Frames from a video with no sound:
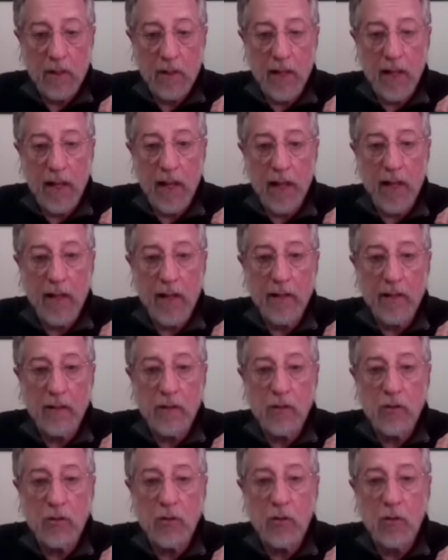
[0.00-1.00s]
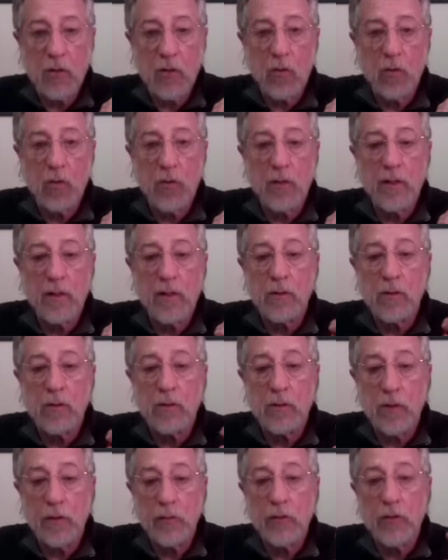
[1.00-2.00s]
And so it's a
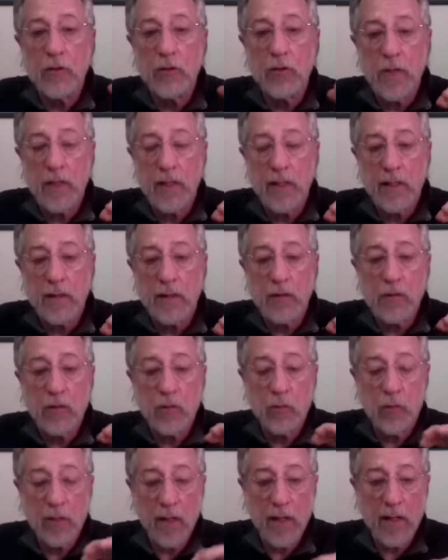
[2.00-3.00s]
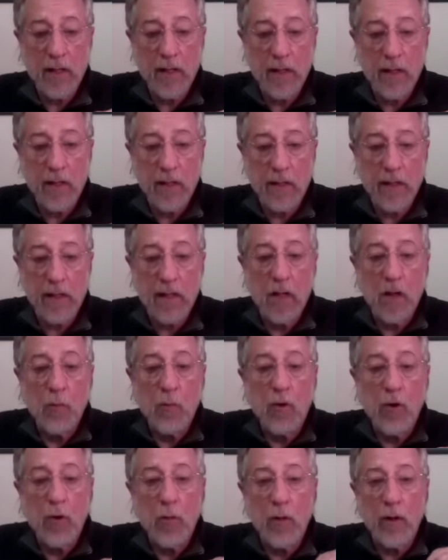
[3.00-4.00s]
different challenge than what I had.
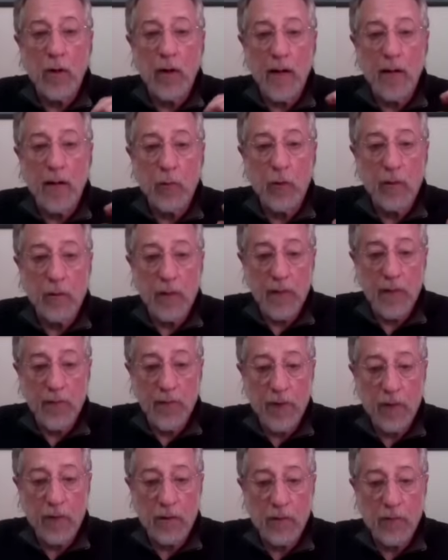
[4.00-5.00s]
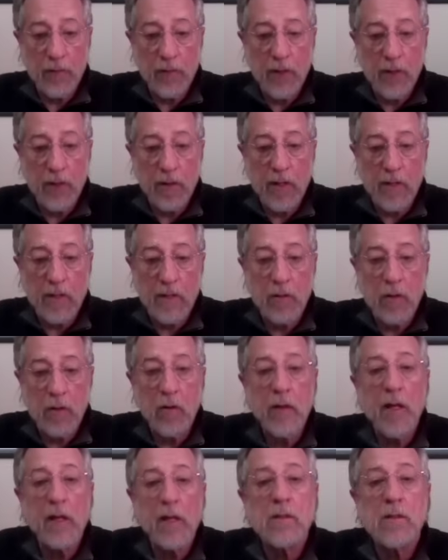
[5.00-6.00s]
But when I when I felt the fear, I said,
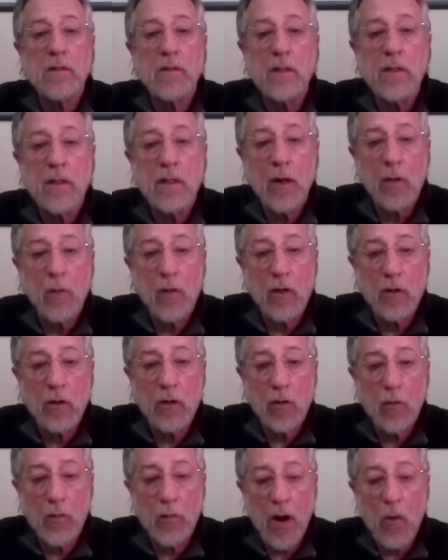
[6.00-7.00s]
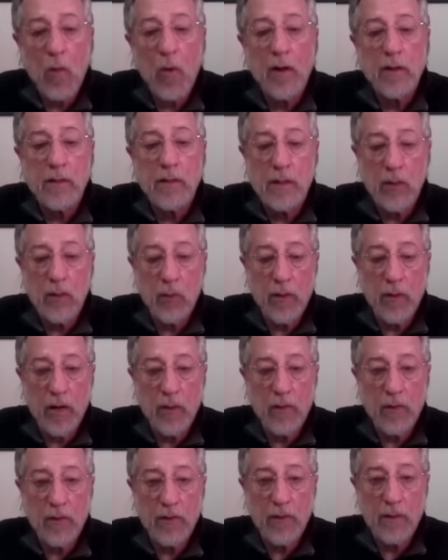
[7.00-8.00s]
okay, see, I want to go, I want to see what
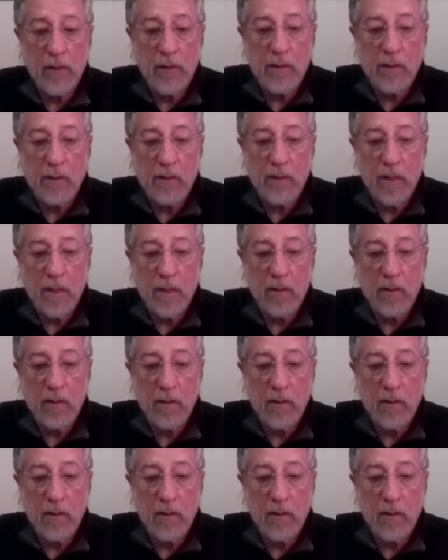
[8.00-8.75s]
everything is now.